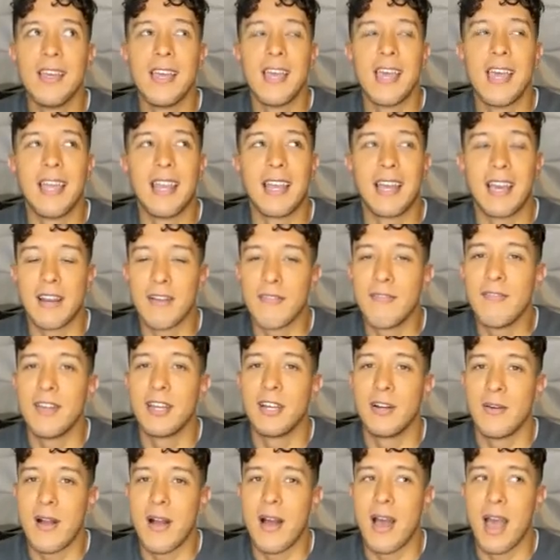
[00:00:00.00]
And I got to
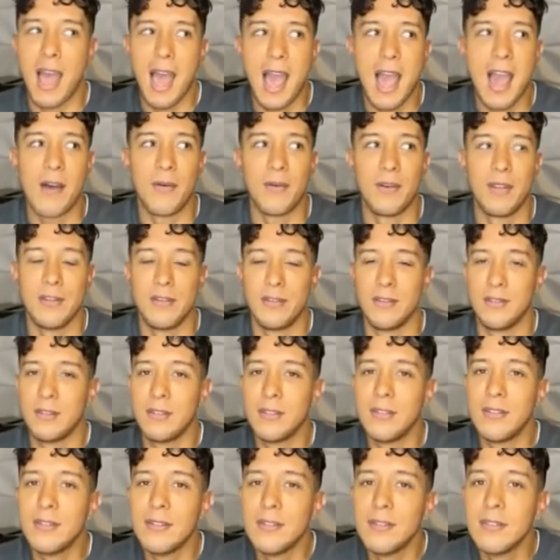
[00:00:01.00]
figure out how to
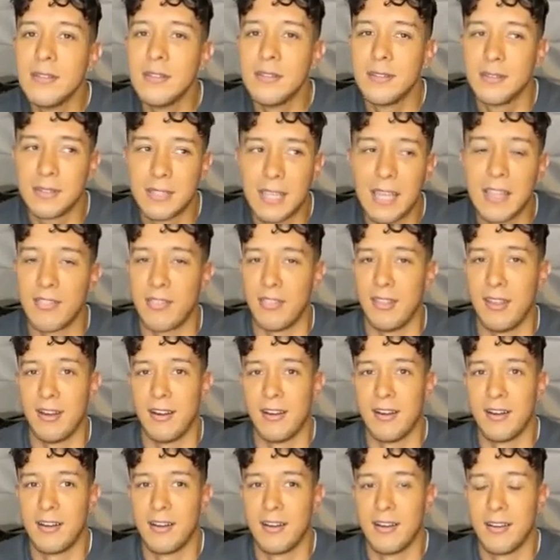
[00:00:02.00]
get
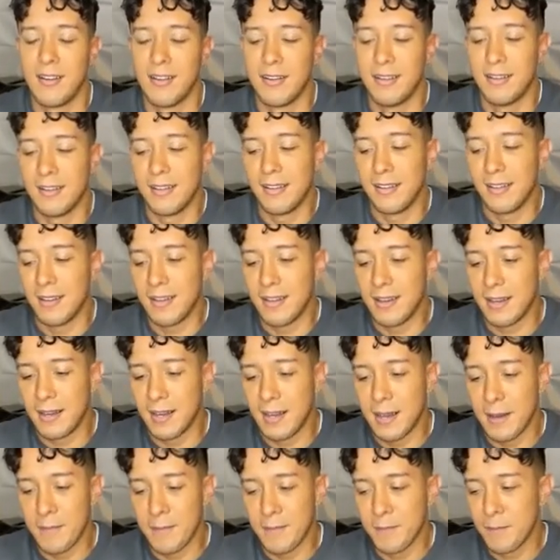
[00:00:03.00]
there.
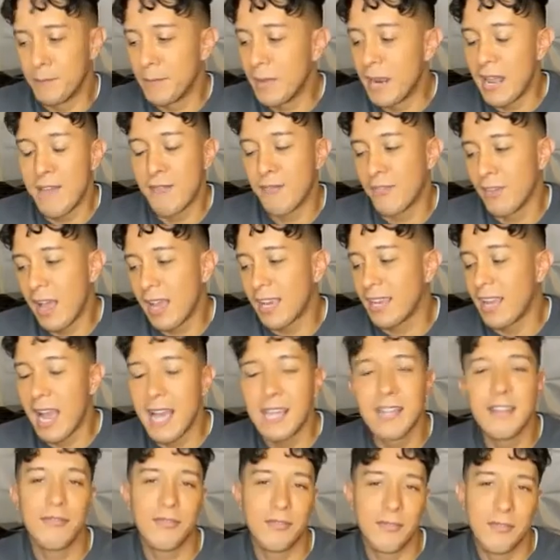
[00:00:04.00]
But I kind
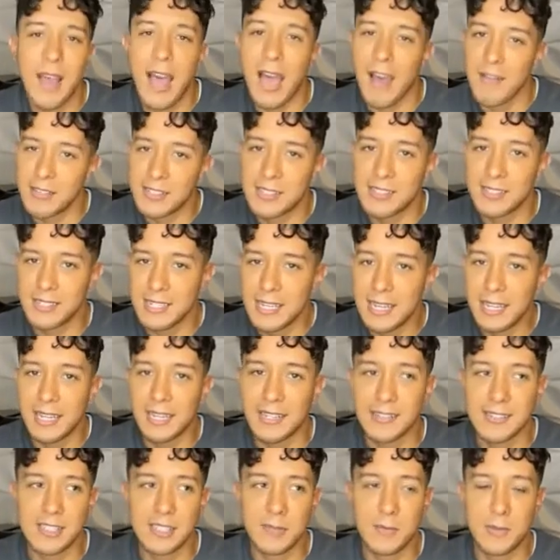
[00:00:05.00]
of have a sneaking
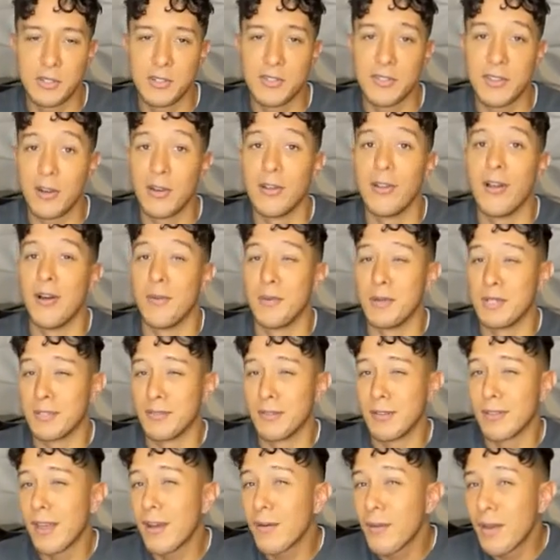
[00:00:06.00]
suspicion that I'll always
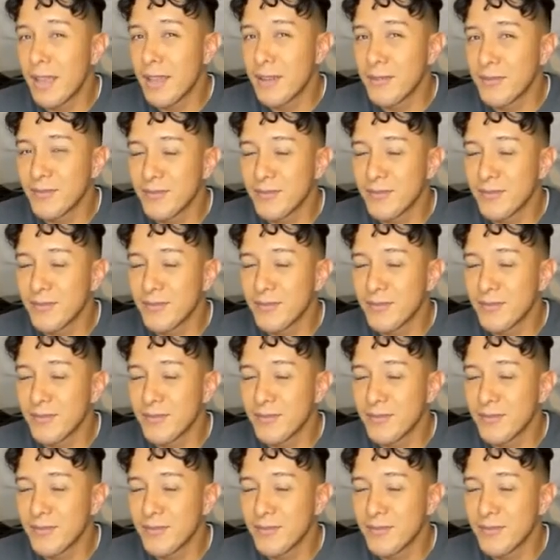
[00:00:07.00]
feel that way.